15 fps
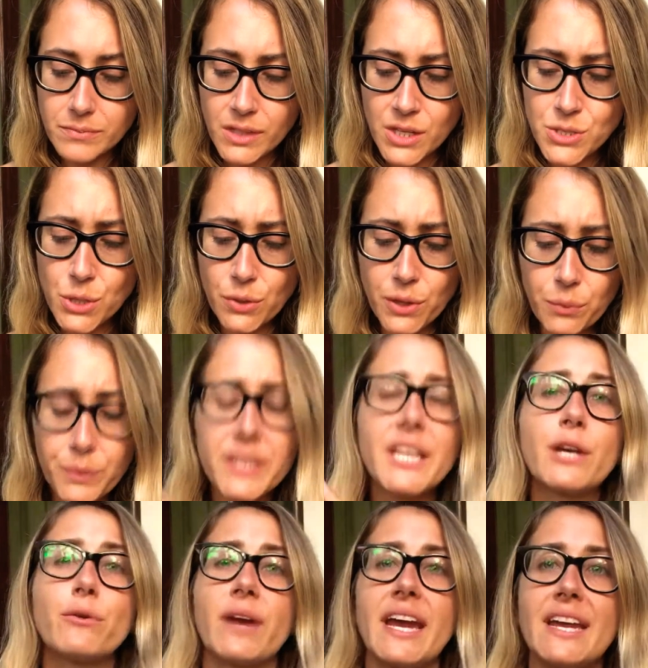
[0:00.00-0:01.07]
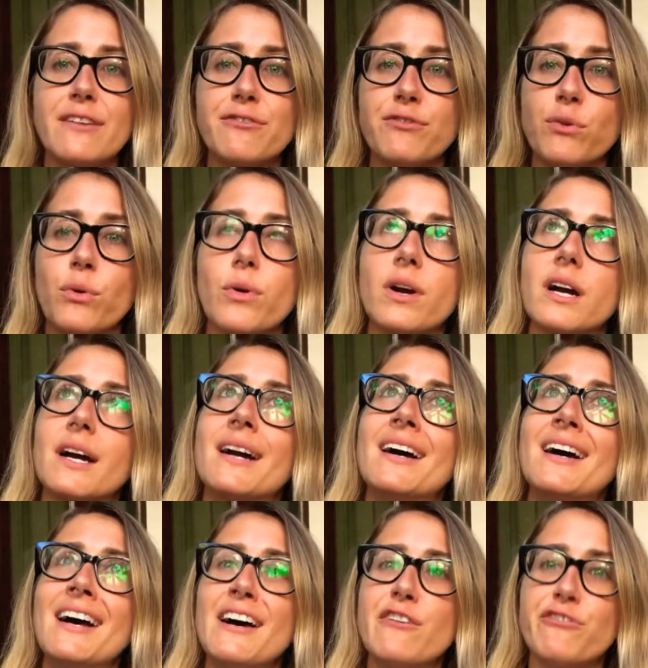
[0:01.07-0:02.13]
So they're really great for
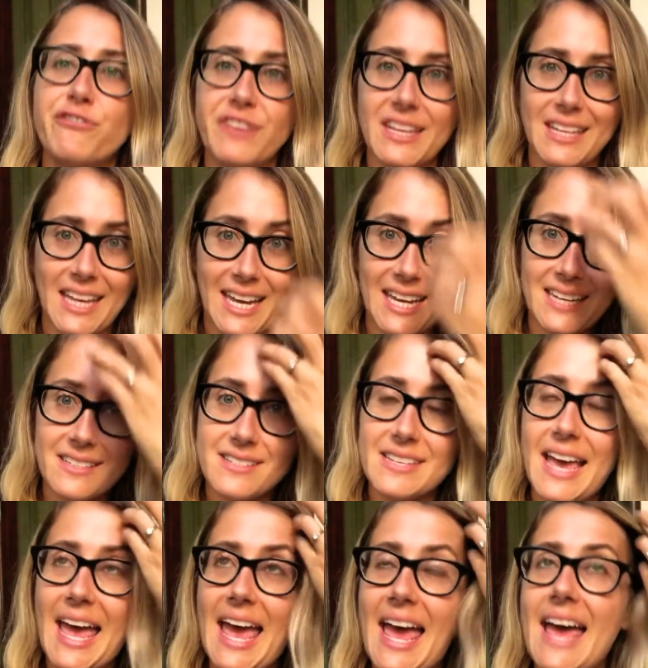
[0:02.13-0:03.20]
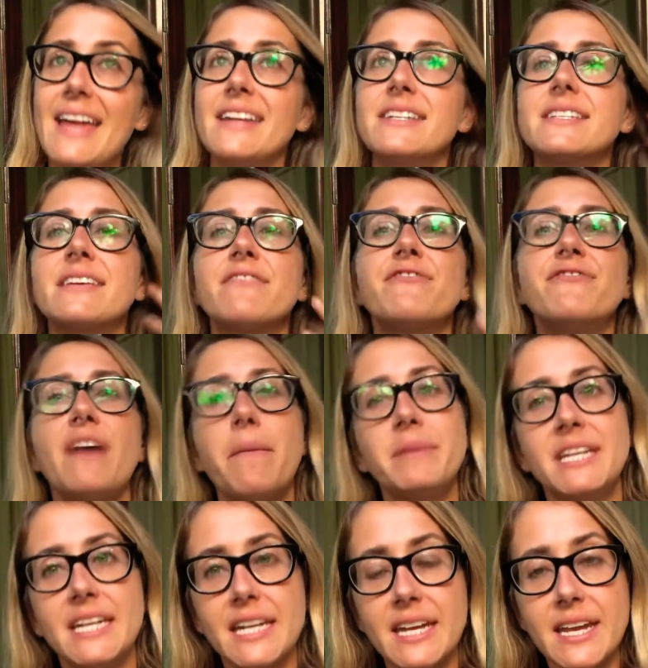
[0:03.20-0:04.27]
feelings and
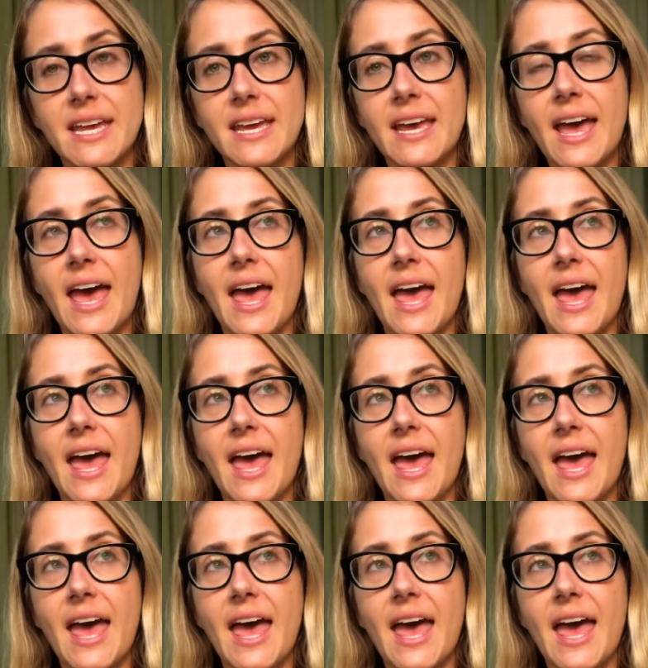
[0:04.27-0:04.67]
femininity